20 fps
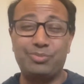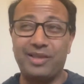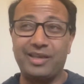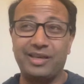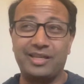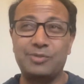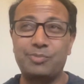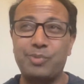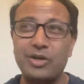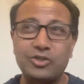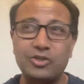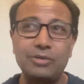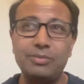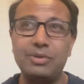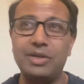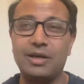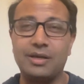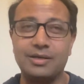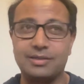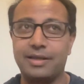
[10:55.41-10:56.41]
especially
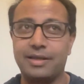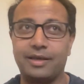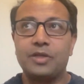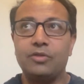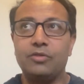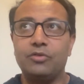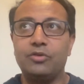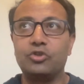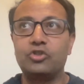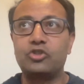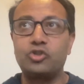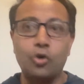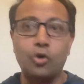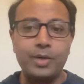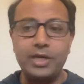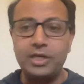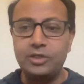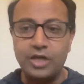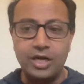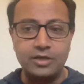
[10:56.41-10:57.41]
because there's so
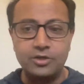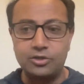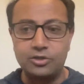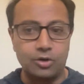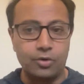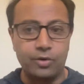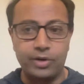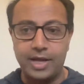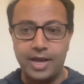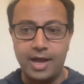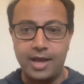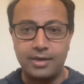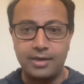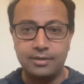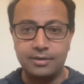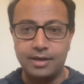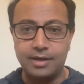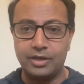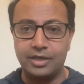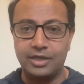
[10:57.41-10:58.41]
many changes going
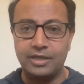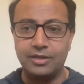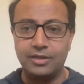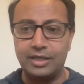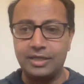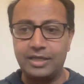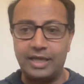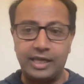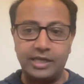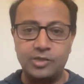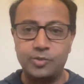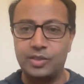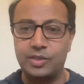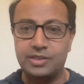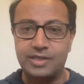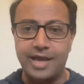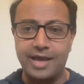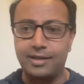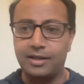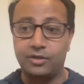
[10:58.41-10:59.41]
on in the engagement
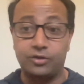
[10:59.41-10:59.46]
side.